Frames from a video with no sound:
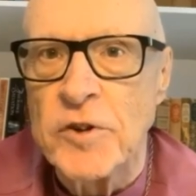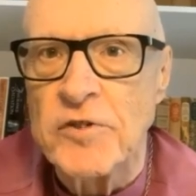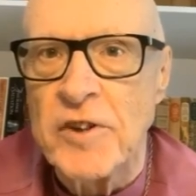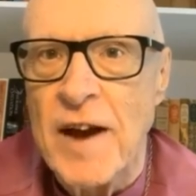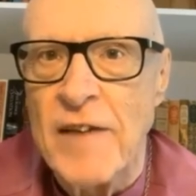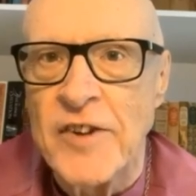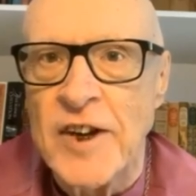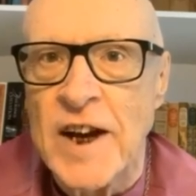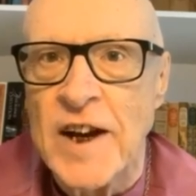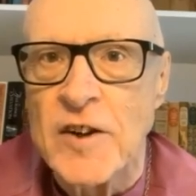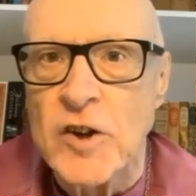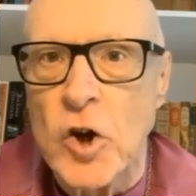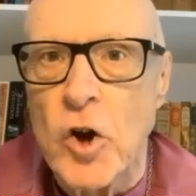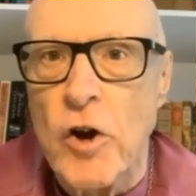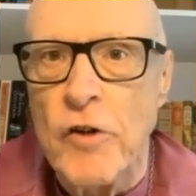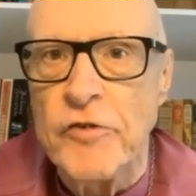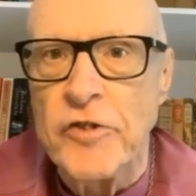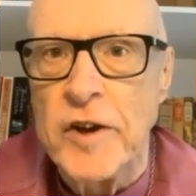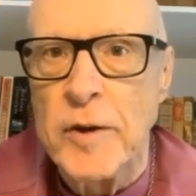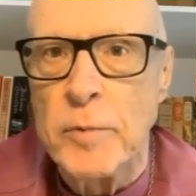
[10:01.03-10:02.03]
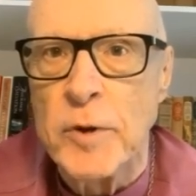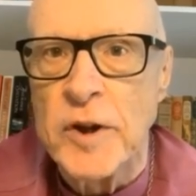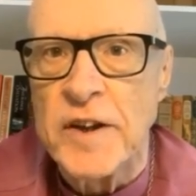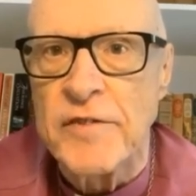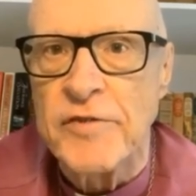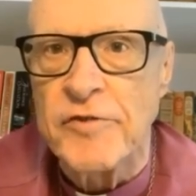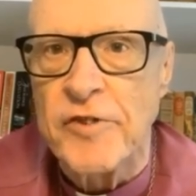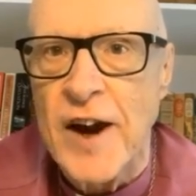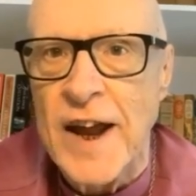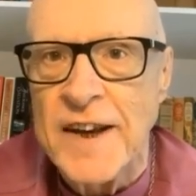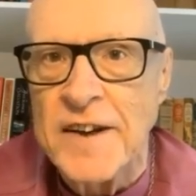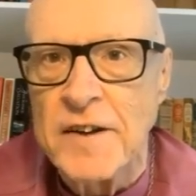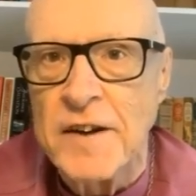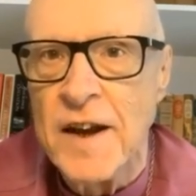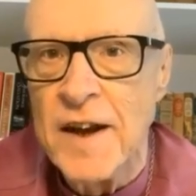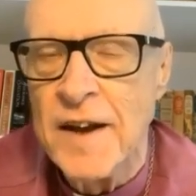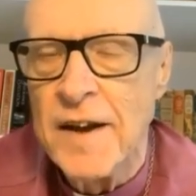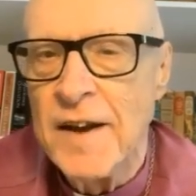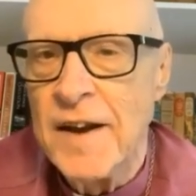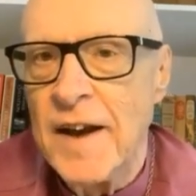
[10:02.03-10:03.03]
I was having a coffee with a
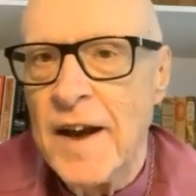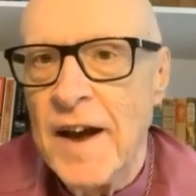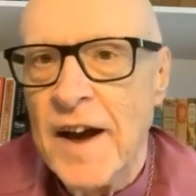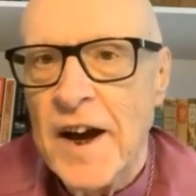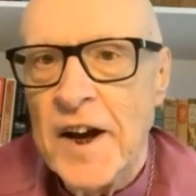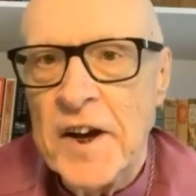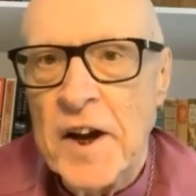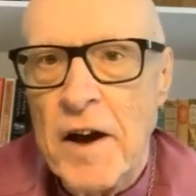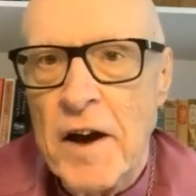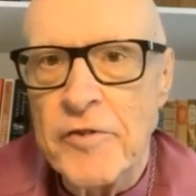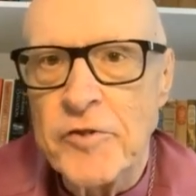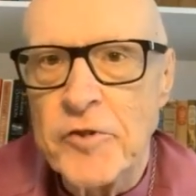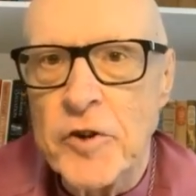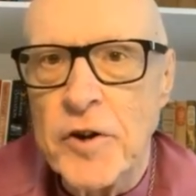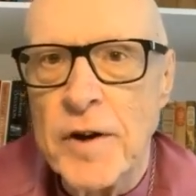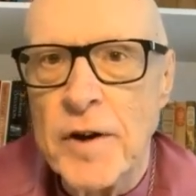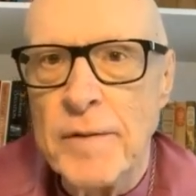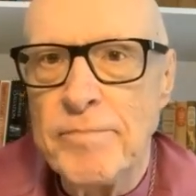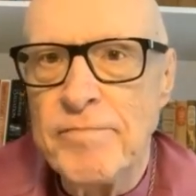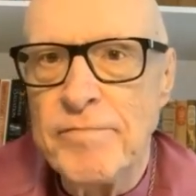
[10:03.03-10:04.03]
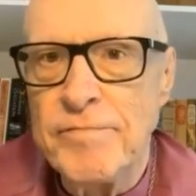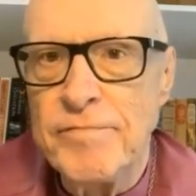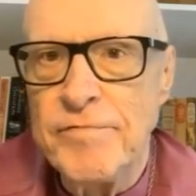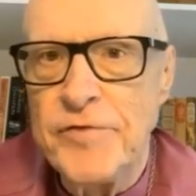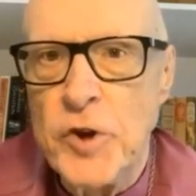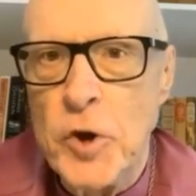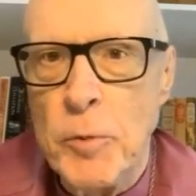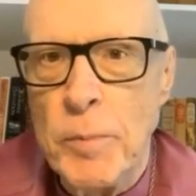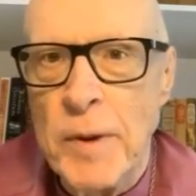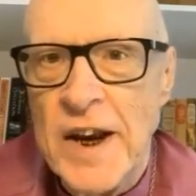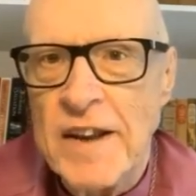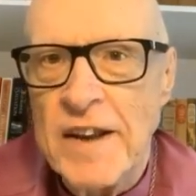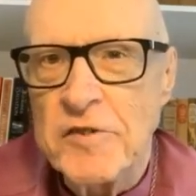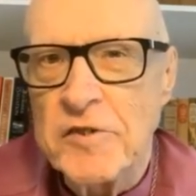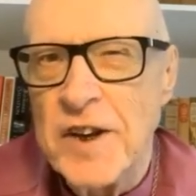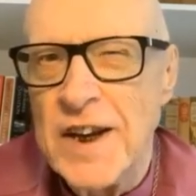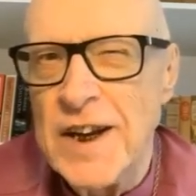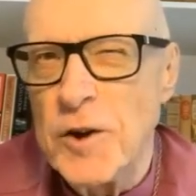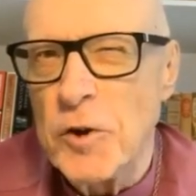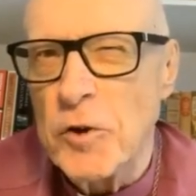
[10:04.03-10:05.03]
friend. And after a few
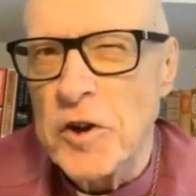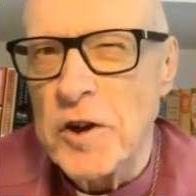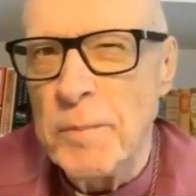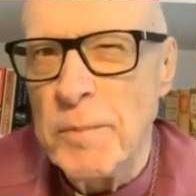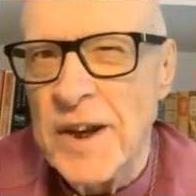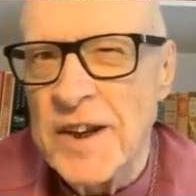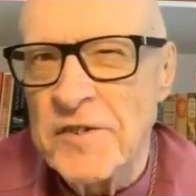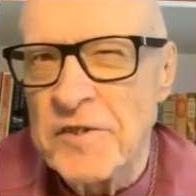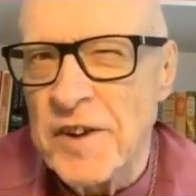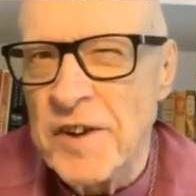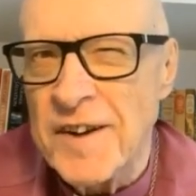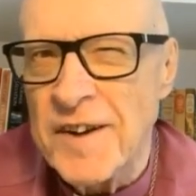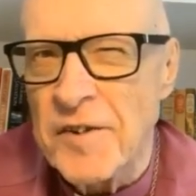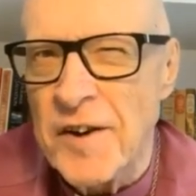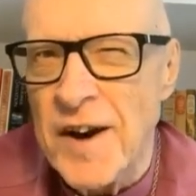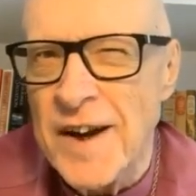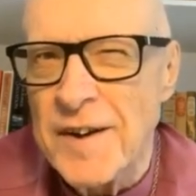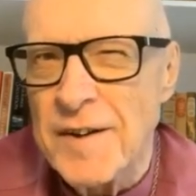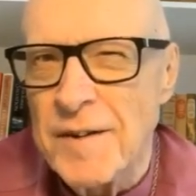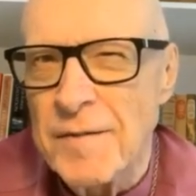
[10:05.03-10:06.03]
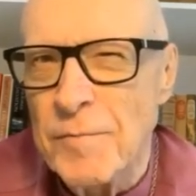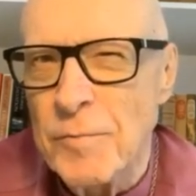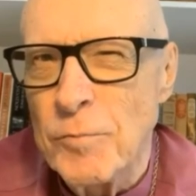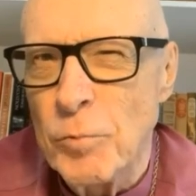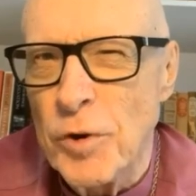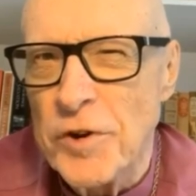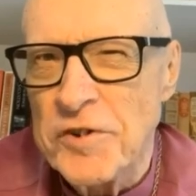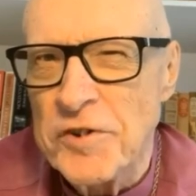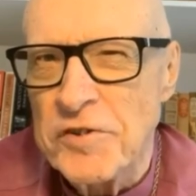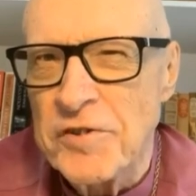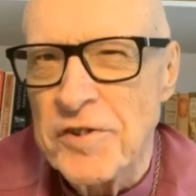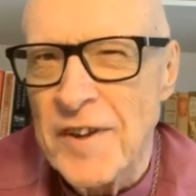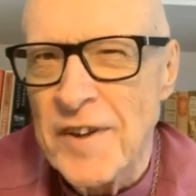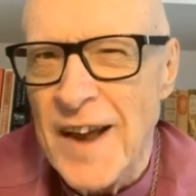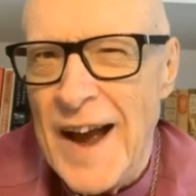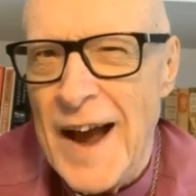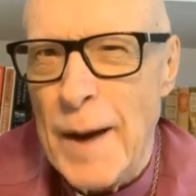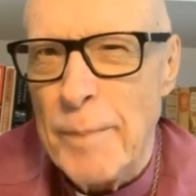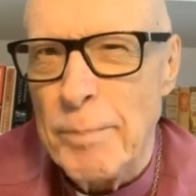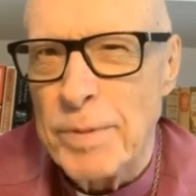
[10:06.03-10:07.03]
minutes, he looked at me and said, Greg, what's
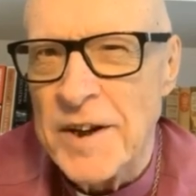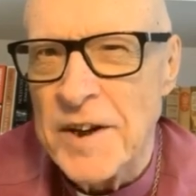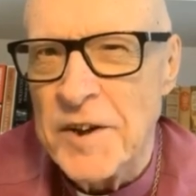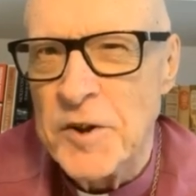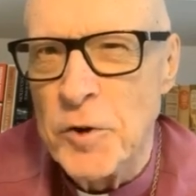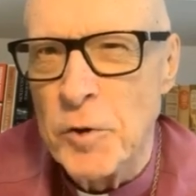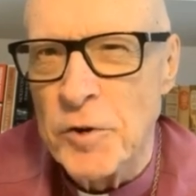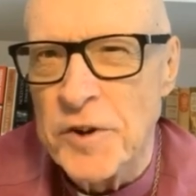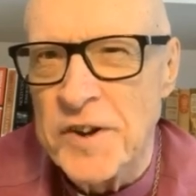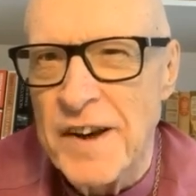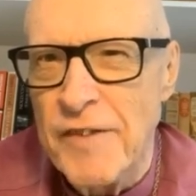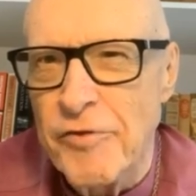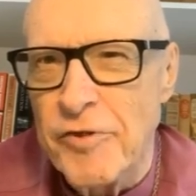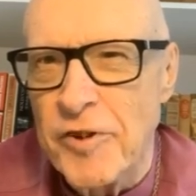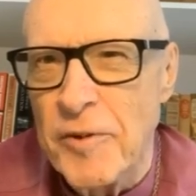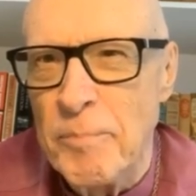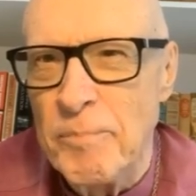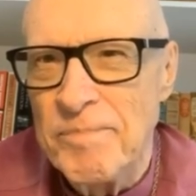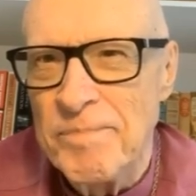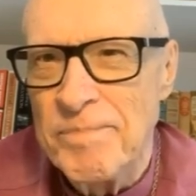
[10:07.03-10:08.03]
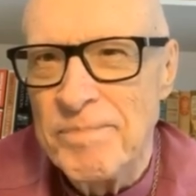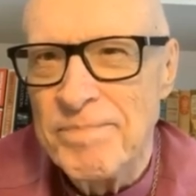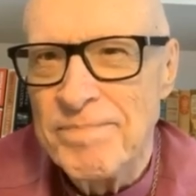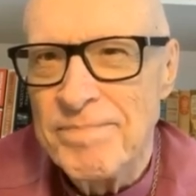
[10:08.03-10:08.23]
happened? You're different.